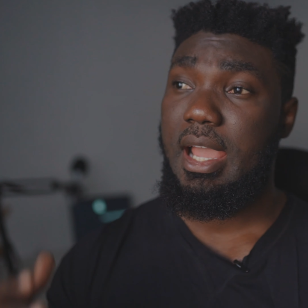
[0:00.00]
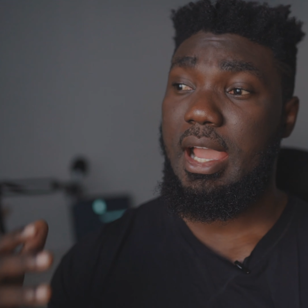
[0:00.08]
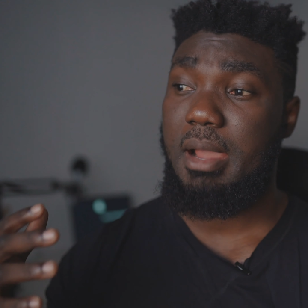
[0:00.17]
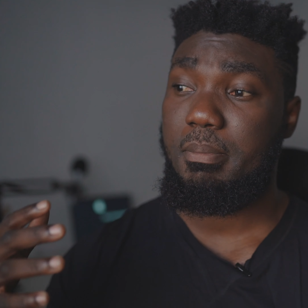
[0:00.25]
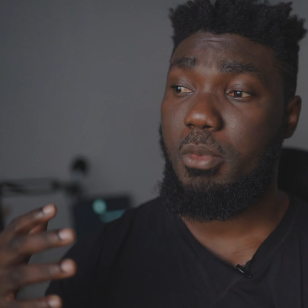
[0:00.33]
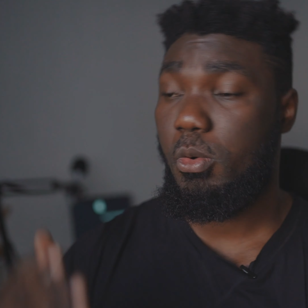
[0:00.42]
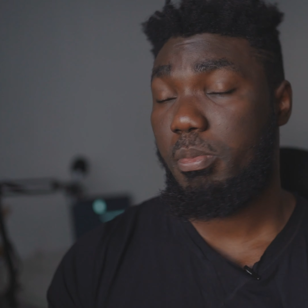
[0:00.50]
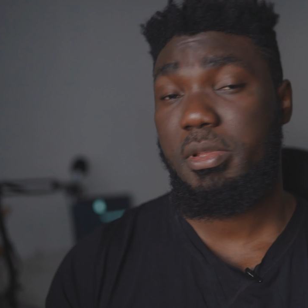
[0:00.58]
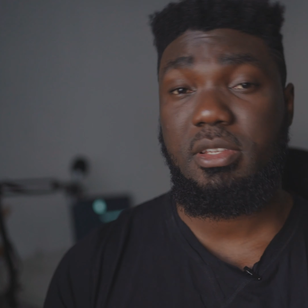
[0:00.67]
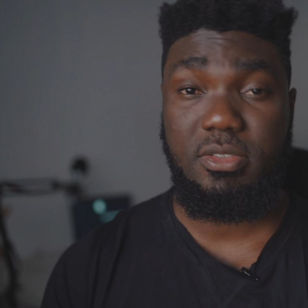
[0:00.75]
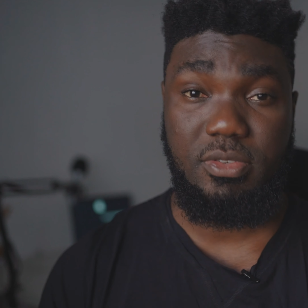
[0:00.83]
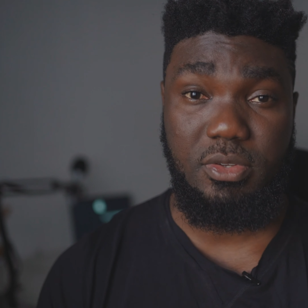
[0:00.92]
I'm hoping
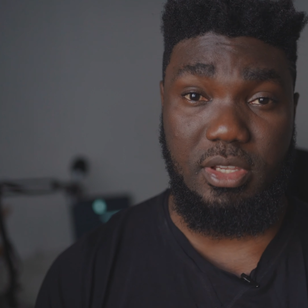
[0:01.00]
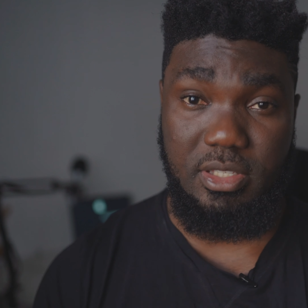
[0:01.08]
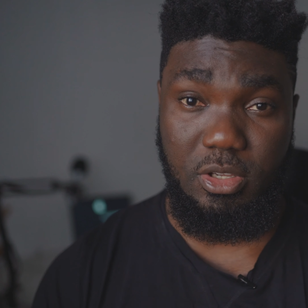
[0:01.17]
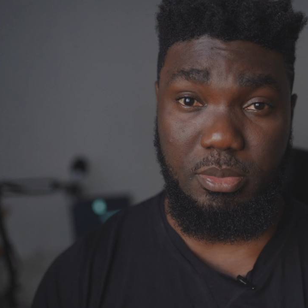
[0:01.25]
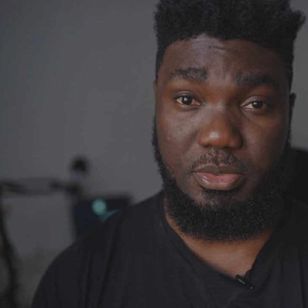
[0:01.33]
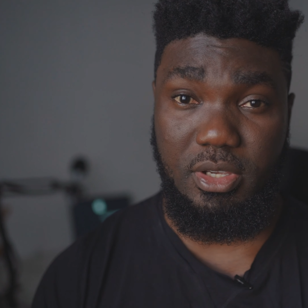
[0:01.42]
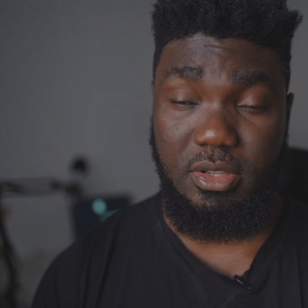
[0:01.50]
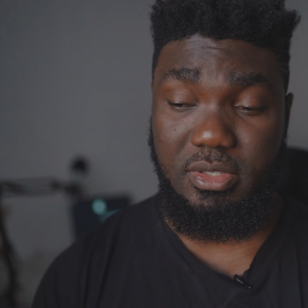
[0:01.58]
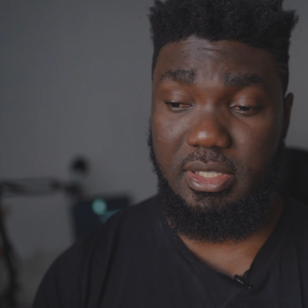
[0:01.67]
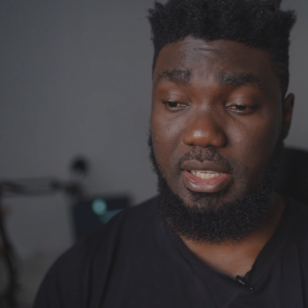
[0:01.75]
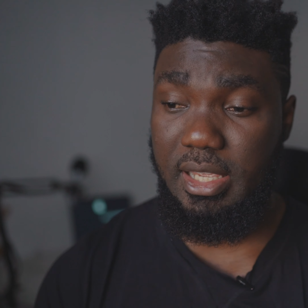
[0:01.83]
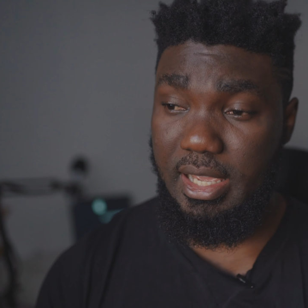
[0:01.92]
this video has helped you out
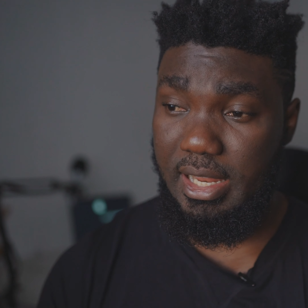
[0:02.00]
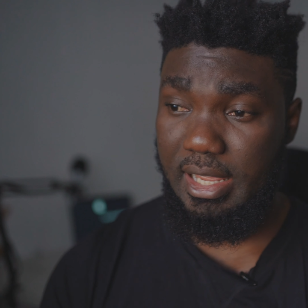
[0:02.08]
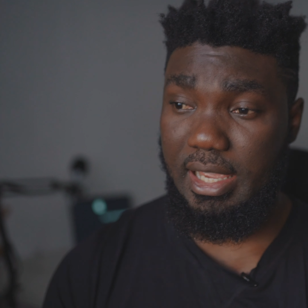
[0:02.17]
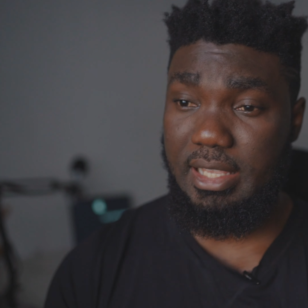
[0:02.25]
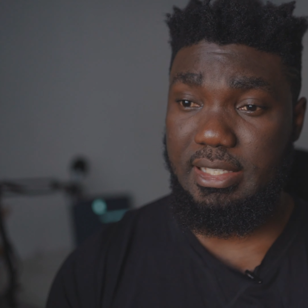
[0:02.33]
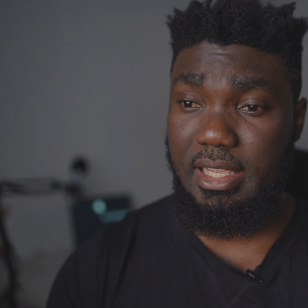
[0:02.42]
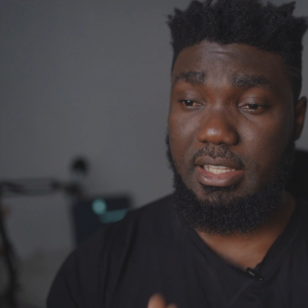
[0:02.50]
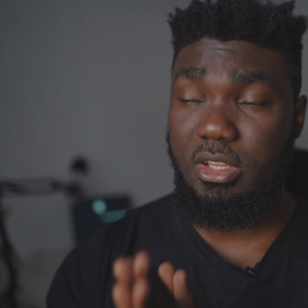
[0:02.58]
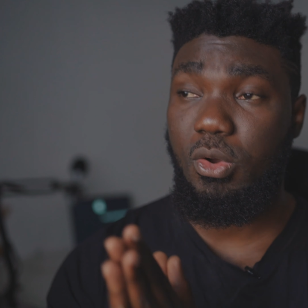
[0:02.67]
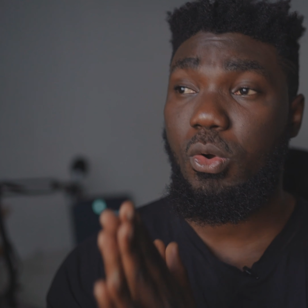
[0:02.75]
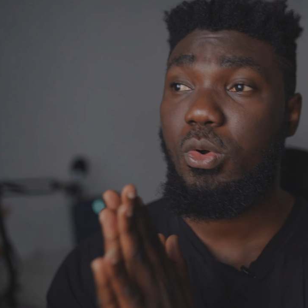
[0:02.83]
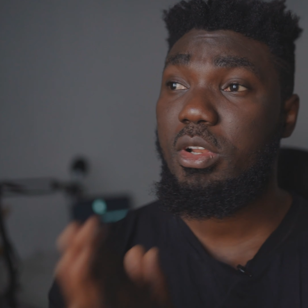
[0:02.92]
today, and like I said,
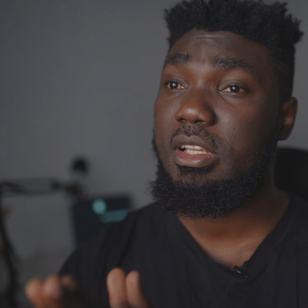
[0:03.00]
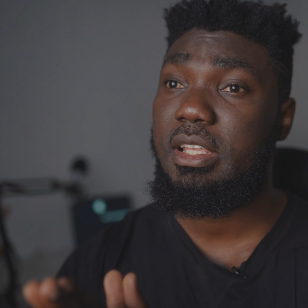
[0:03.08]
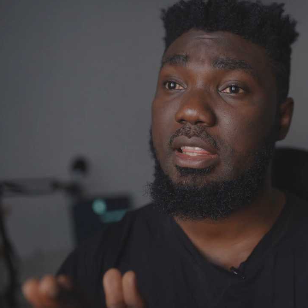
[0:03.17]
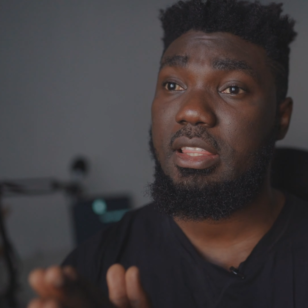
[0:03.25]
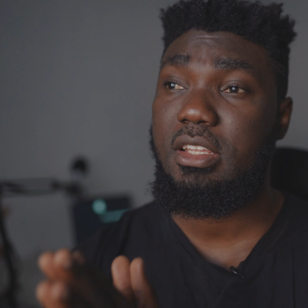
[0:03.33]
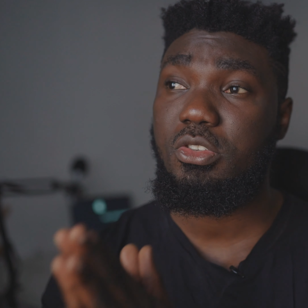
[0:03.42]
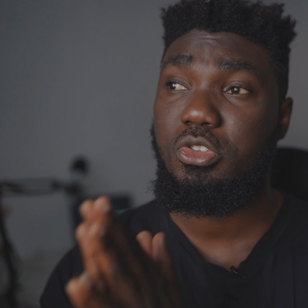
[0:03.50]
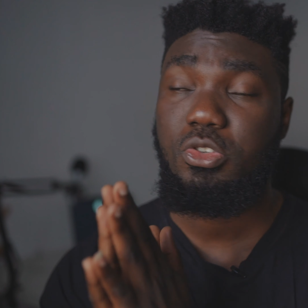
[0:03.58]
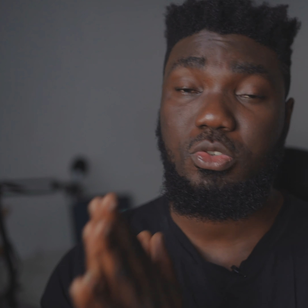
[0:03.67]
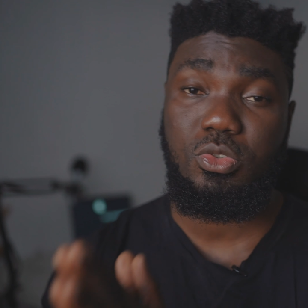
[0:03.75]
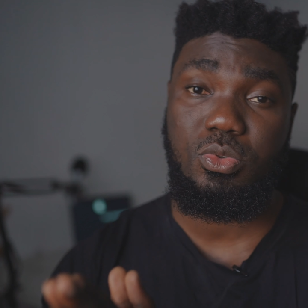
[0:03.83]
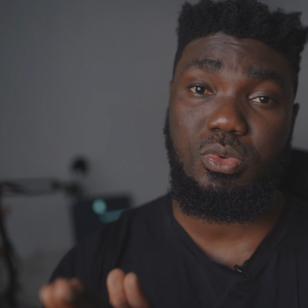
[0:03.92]
the only thing you
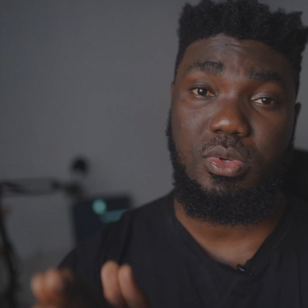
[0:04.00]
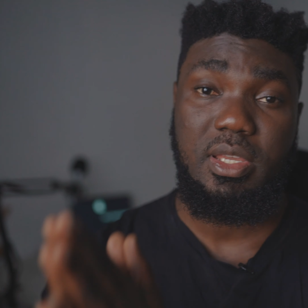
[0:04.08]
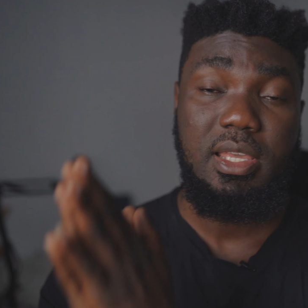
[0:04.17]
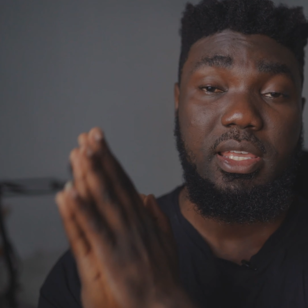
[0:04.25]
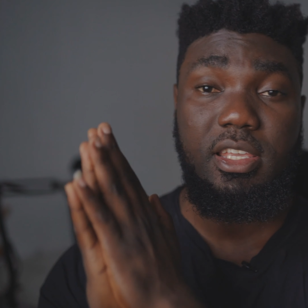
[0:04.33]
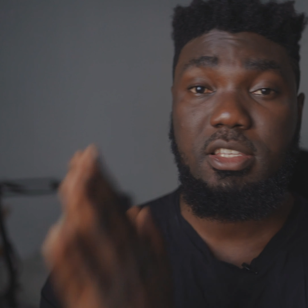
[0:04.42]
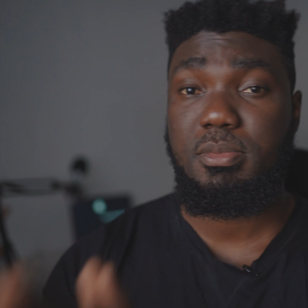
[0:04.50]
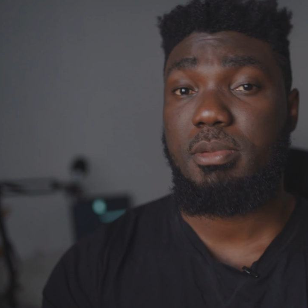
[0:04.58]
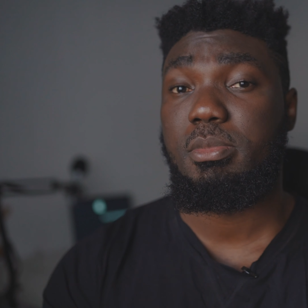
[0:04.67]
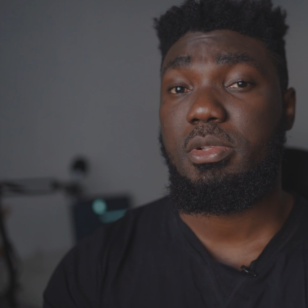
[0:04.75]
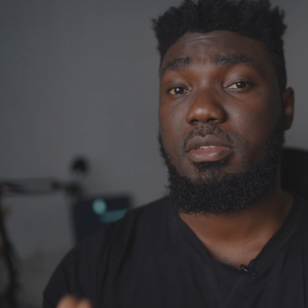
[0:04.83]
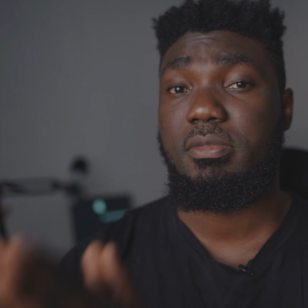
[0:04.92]
should do is be
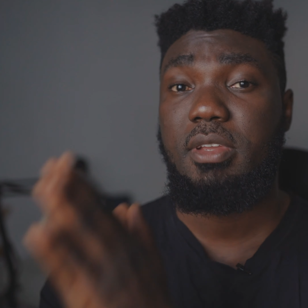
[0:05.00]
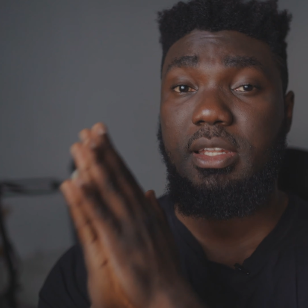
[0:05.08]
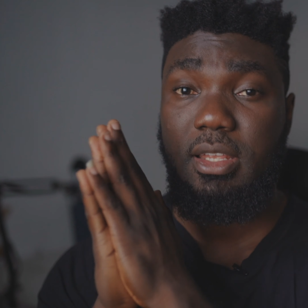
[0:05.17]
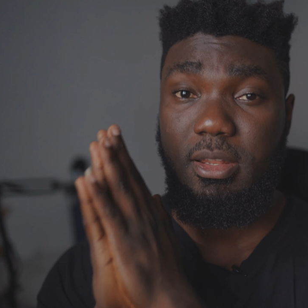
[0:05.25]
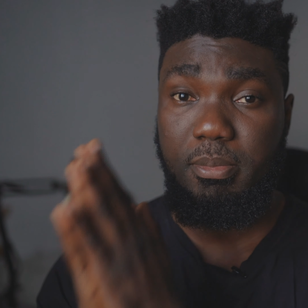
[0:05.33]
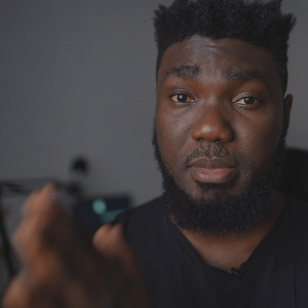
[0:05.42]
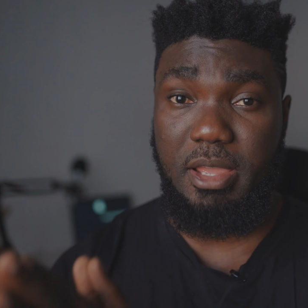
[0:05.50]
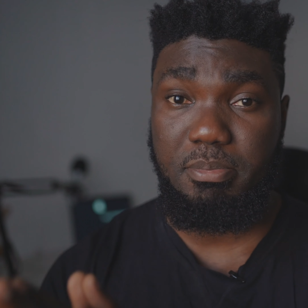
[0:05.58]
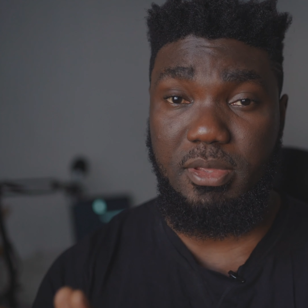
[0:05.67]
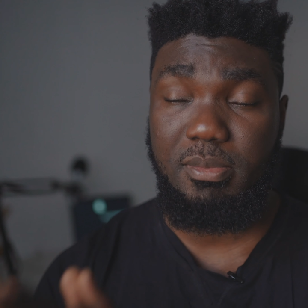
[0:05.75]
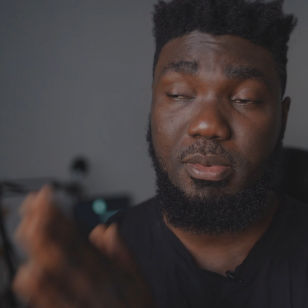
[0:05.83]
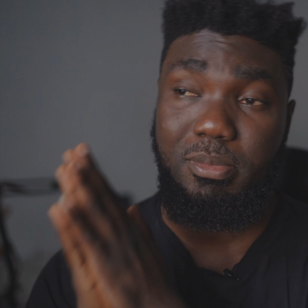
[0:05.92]
motivated by
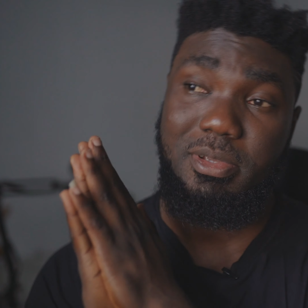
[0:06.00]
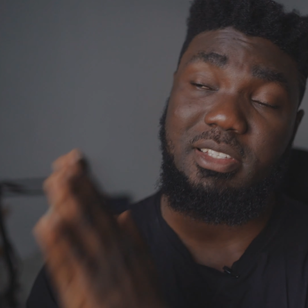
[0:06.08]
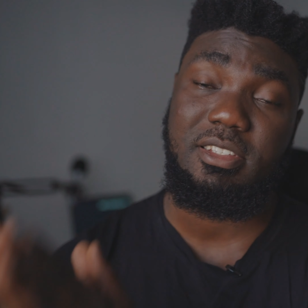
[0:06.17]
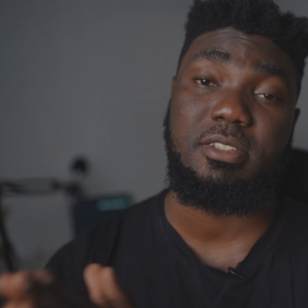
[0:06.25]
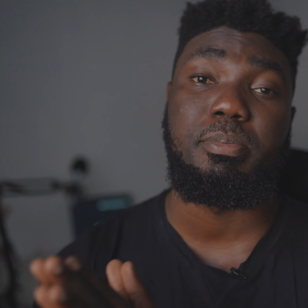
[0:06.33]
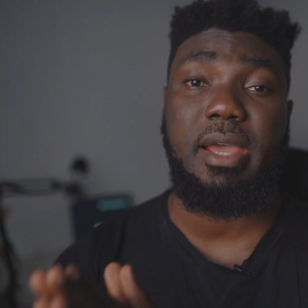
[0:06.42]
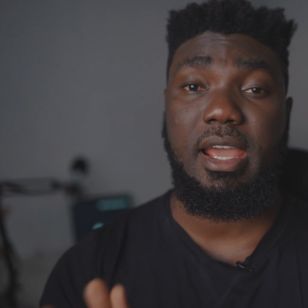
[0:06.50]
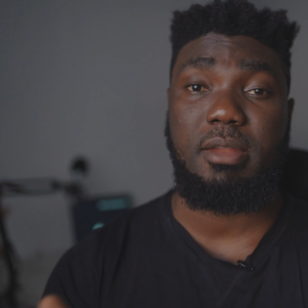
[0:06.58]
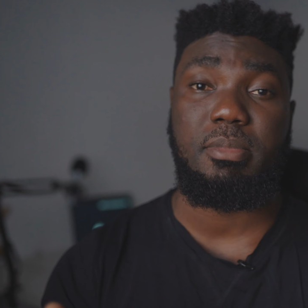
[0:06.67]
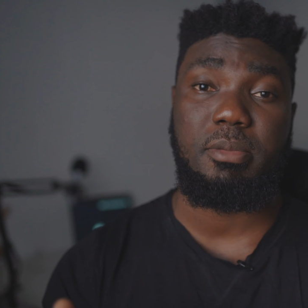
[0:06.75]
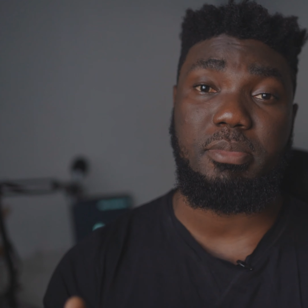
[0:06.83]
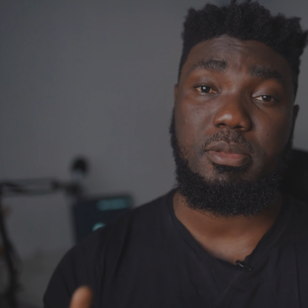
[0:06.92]
people, be
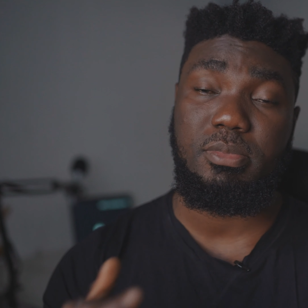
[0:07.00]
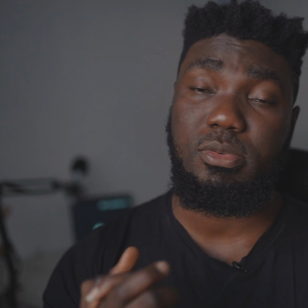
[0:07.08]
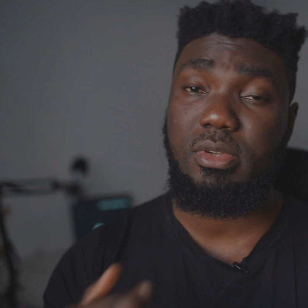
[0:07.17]
inspired by people.